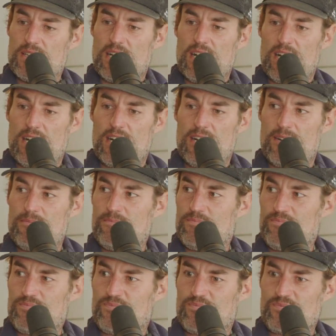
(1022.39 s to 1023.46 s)
And
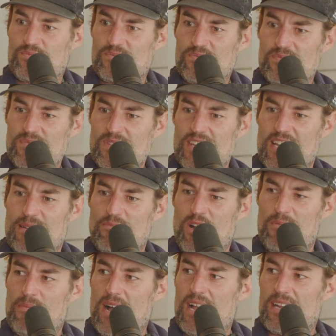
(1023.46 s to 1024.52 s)
my
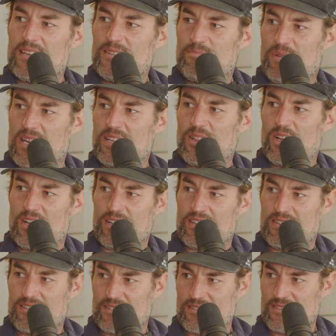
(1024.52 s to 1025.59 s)
mate, being
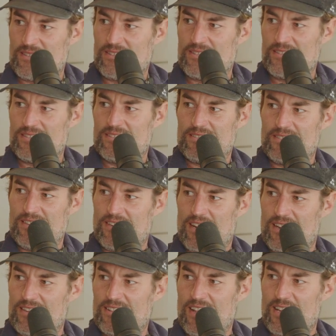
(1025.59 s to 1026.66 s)
like,
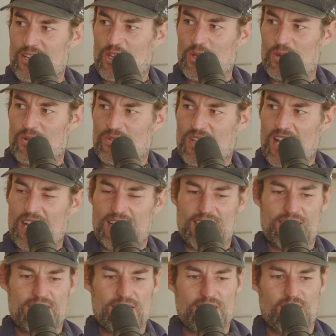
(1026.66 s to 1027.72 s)
Leighton Hewitt of
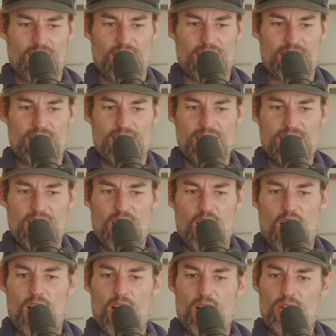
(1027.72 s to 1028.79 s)
gays, he's like,
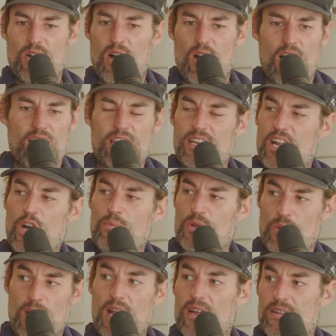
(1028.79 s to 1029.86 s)
"I can help
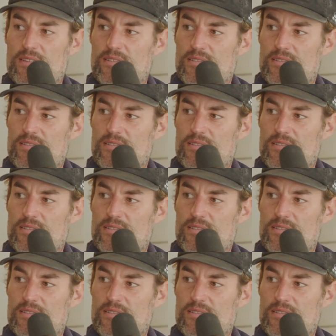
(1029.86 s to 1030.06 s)
you out.